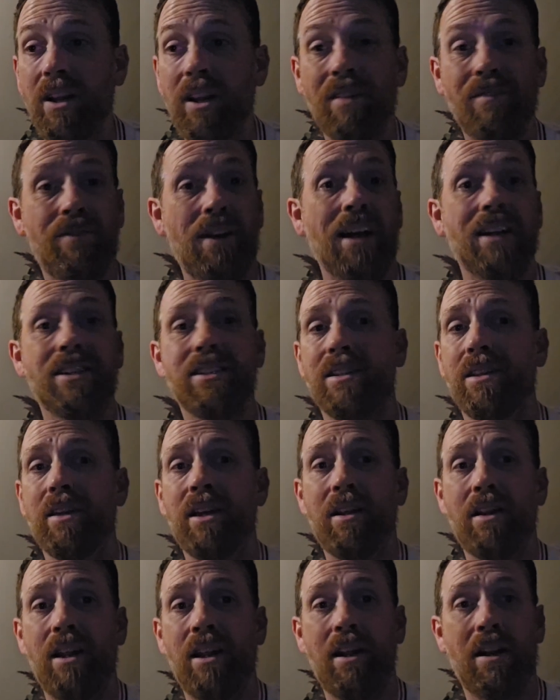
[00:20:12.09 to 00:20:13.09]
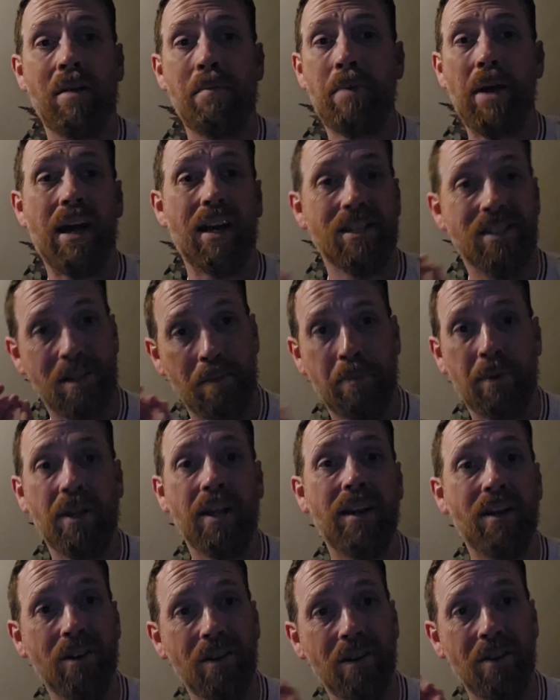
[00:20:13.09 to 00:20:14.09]
In fact, it impacts the
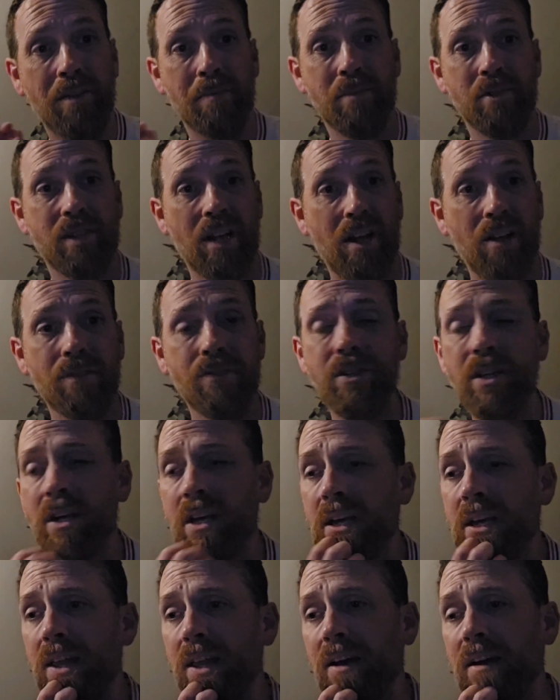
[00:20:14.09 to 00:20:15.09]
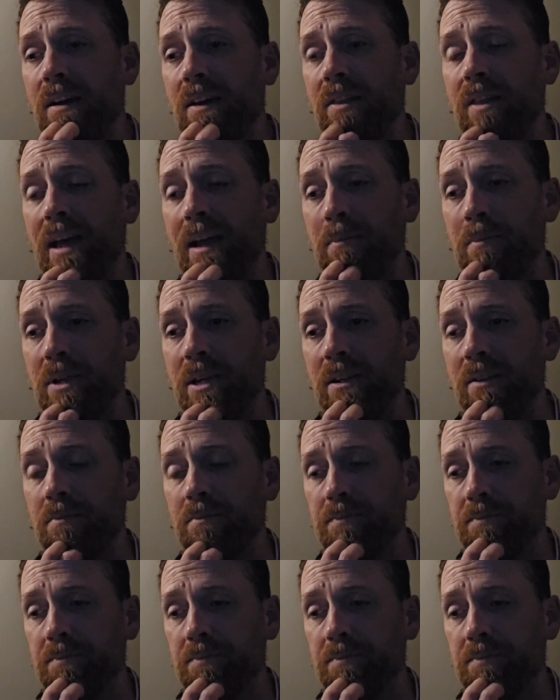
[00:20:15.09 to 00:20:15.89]
player themselves, that being